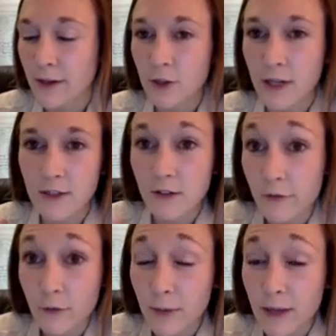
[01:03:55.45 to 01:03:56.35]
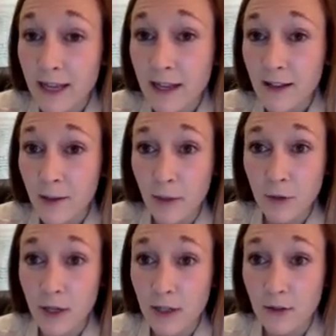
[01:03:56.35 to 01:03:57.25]
Am I trying to solve for P? Am I
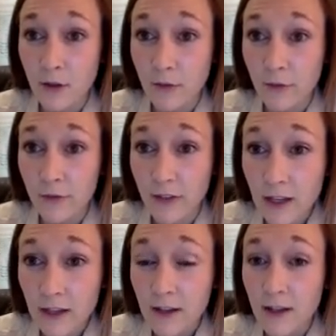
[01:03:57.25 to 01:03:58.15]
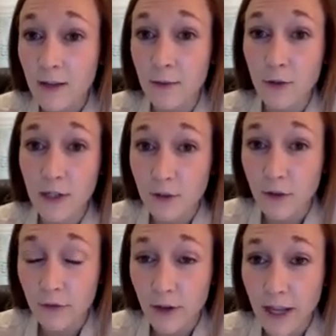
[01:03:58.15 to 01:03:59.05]
trying to solve for V? Am I trying to
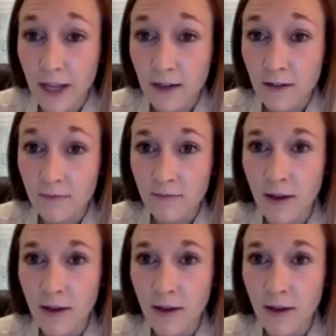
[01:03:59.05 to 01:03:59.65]
solve for N?